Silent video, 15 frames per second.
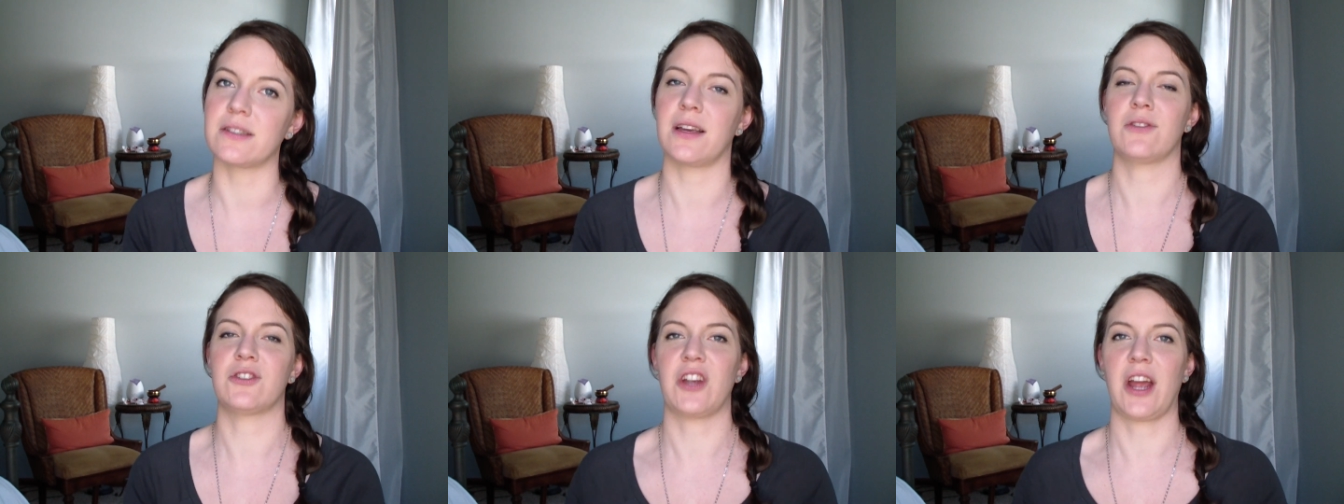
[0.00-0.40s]

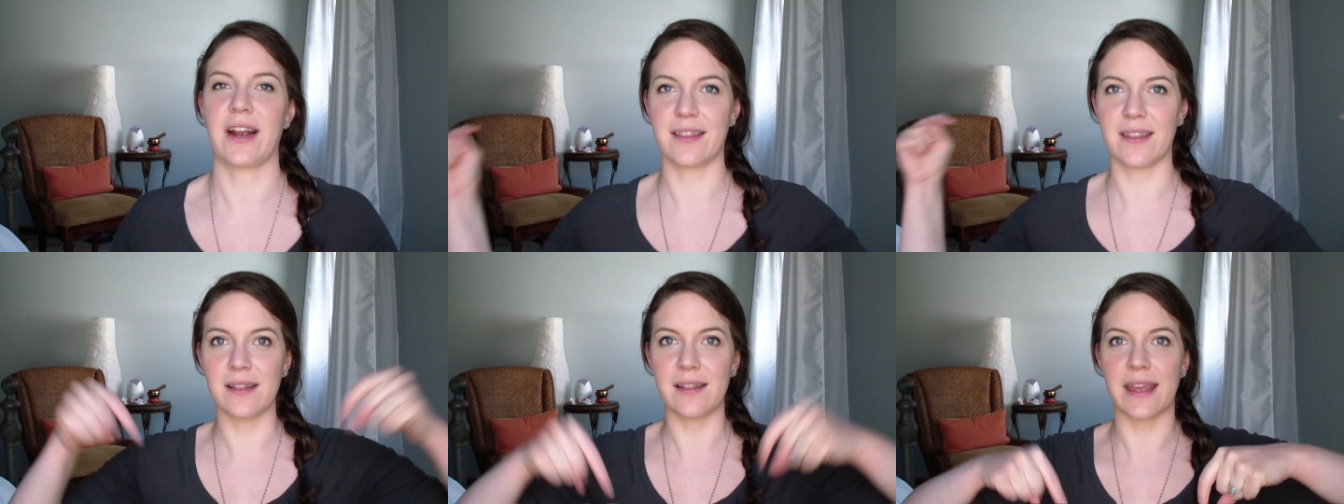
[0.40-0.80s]
so check
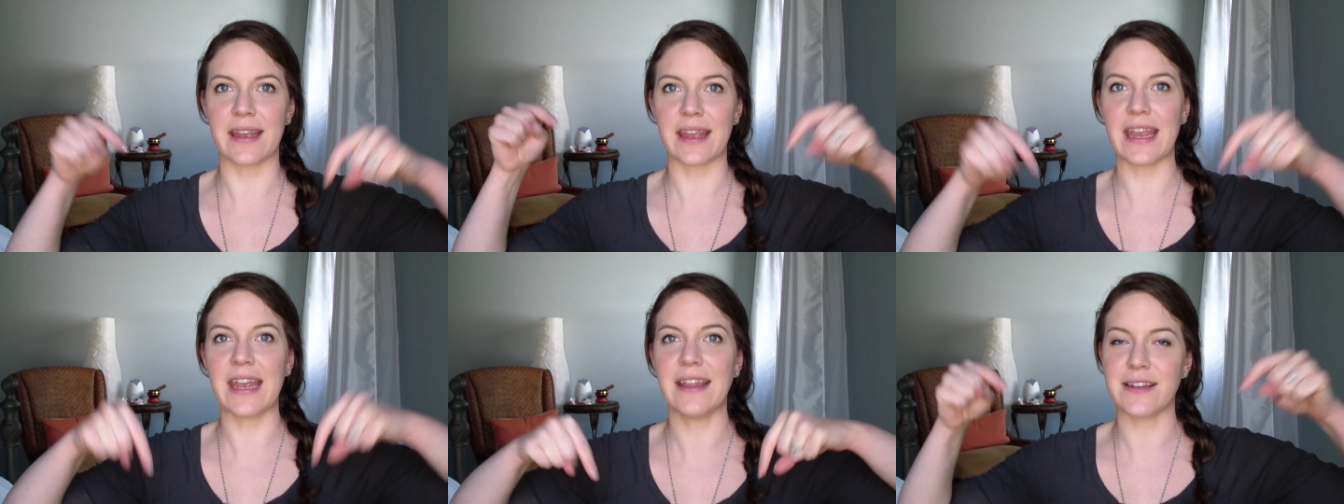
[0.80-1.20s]
the
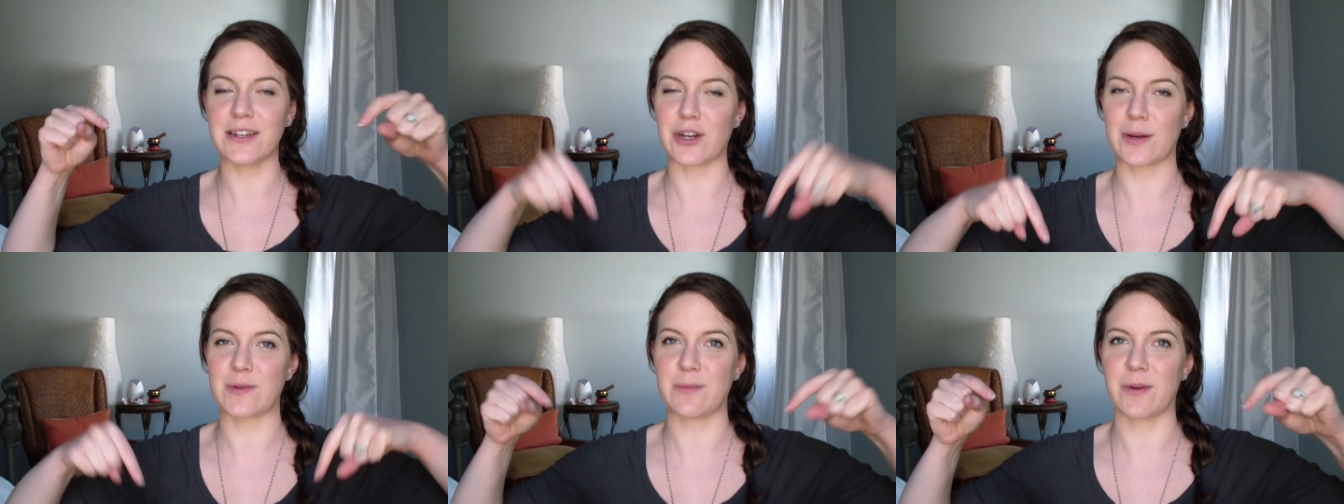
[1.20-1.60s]
link in the
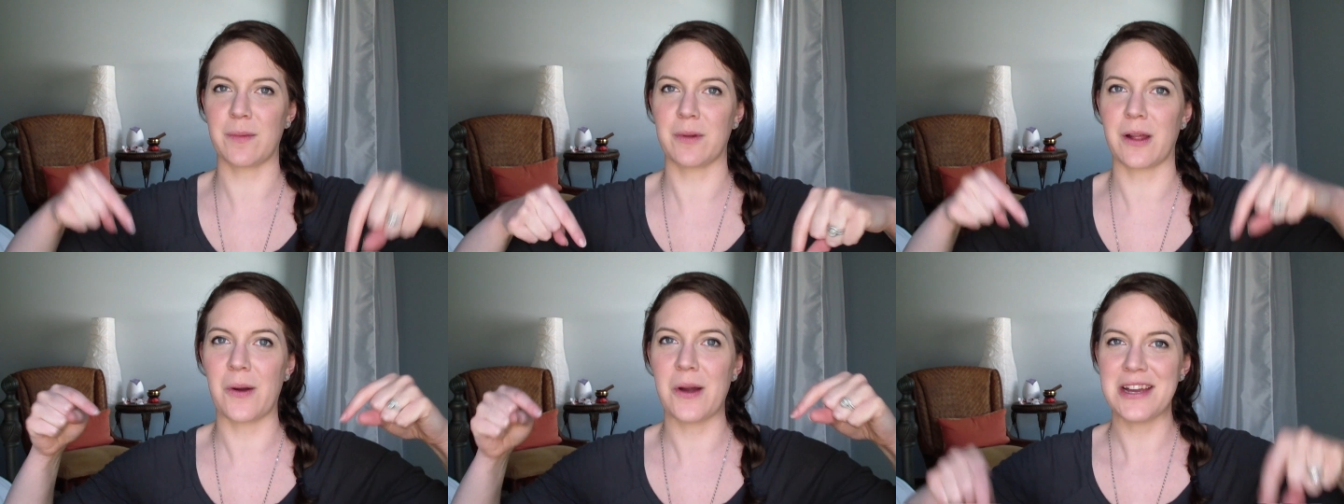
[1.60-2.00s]
description bar
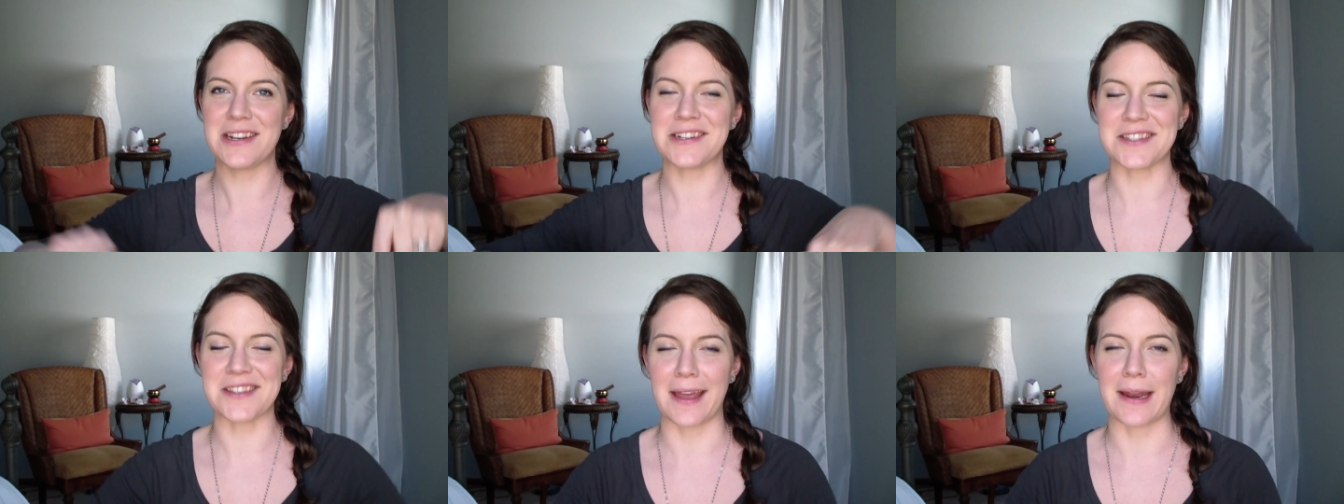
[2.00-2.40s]
below
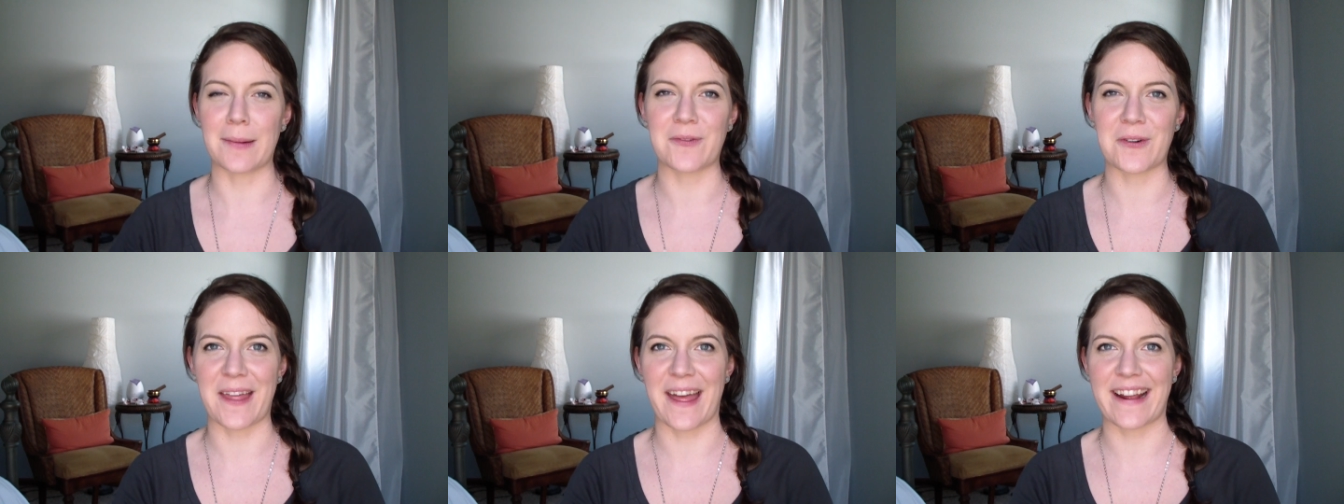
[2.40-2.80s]
to sign up
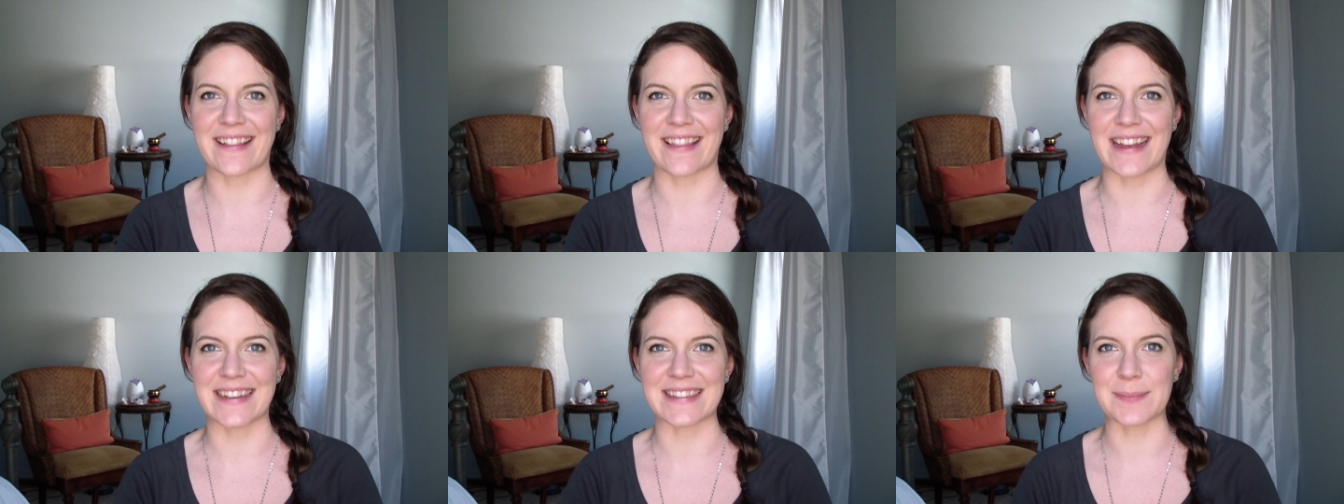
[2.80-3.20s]
for that
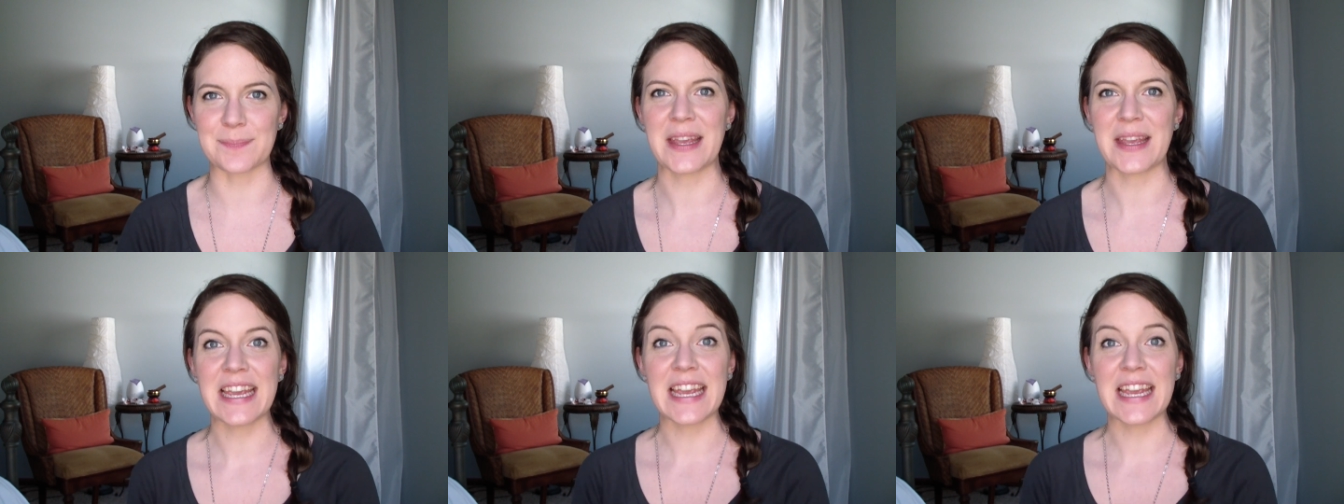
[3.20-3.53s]
class.